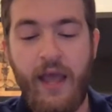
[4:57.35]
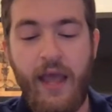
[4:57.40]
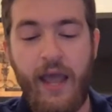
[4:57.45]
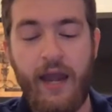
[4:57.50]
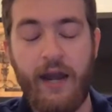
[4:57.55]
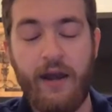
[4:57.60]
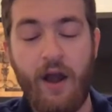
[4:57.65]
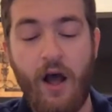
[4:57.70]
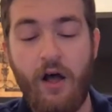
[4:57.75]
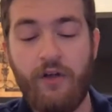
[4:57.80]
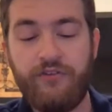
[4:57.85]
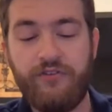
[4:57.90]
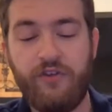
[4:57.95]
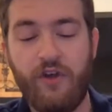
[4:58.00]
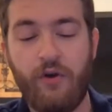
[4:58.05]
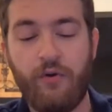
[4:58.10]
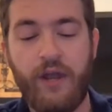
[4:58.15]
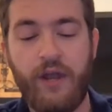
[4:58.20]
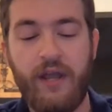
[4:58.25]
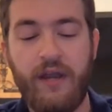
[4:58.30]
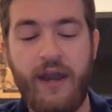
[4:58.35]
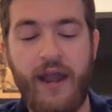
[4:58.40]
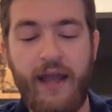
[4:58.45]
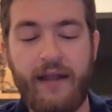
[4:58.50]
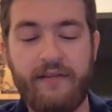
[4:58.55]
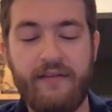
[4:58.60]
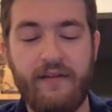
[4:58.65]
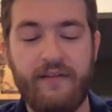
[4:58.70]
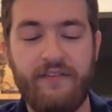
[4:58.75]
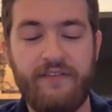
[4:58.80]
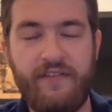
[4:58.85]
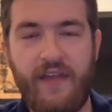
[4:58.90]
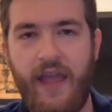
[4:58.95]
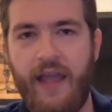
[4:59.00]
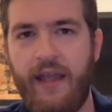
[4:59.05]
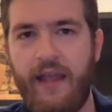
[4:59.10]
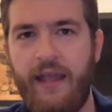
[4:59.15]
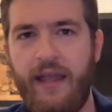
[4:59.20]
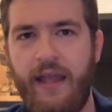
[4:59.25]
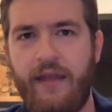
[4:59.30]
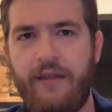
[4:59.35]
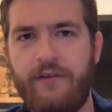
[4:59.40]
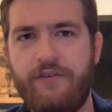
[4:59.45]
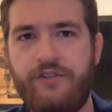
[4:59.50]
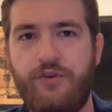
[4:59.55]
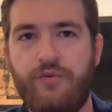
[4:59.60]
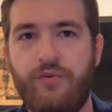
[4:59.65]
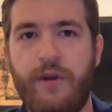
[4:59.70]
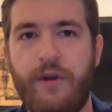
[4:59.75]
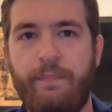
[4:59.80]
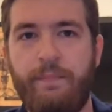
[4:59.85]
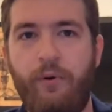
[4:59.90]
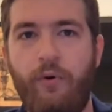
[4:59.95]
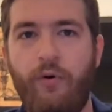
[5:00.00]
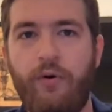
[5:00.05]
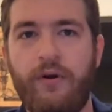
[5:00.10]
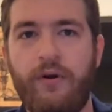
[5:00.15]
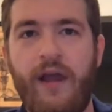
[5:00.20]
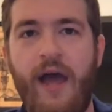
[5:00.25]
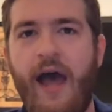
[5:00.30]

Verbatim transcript: And it also connected Sangin to an important